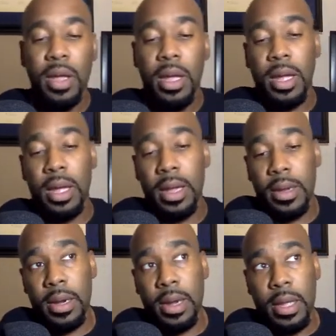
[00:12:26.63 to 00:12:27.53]

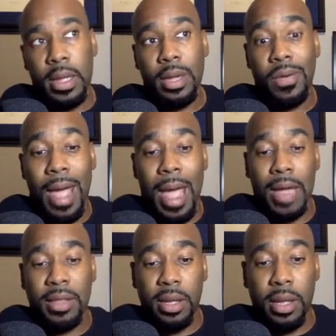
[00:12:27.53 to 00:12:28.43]
And
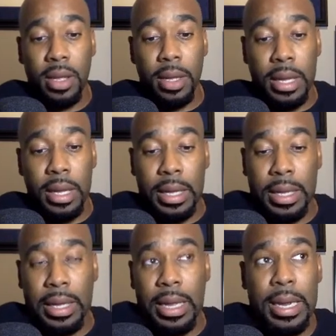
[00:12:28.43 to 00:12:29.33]
acting
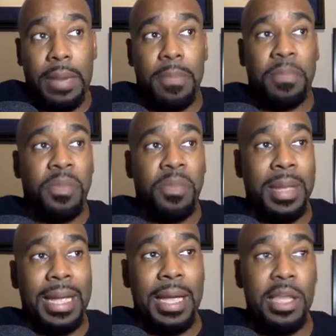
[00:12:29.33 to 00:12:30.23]
can
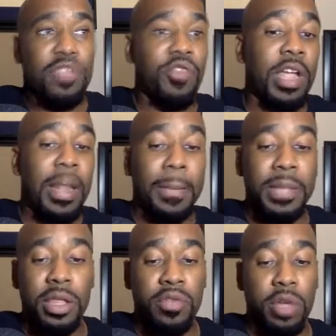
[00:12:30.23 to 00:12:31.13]
be extremely
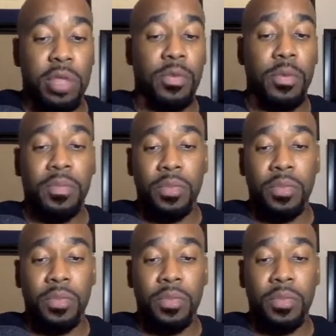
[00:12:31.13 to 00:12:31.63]
stressful.